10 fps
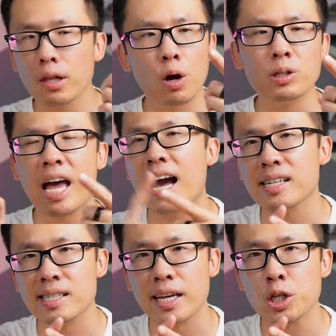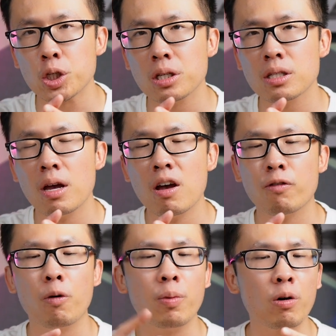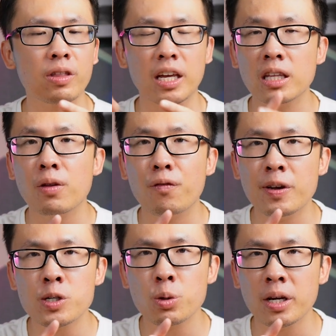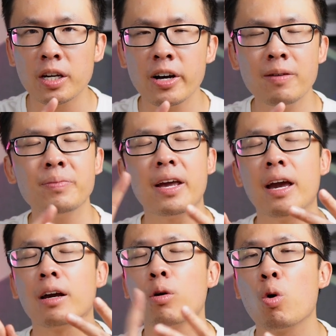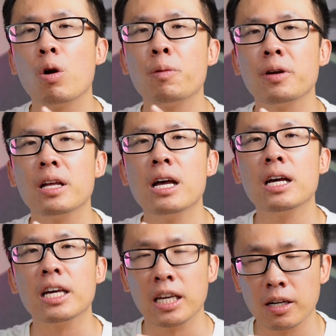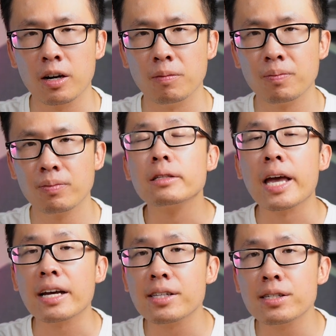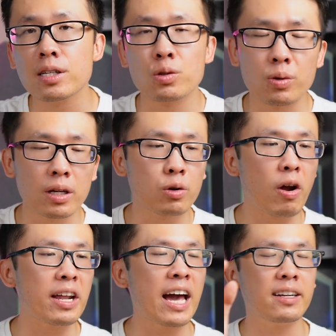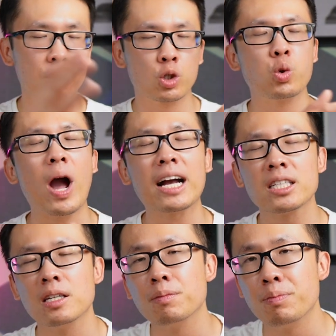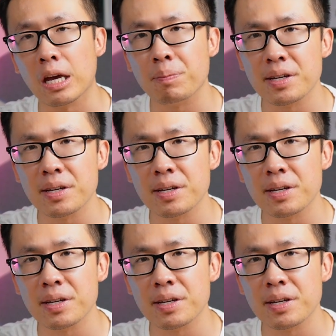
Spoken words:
low taxations for both individual income and corporate income. Texas is really great at attracting big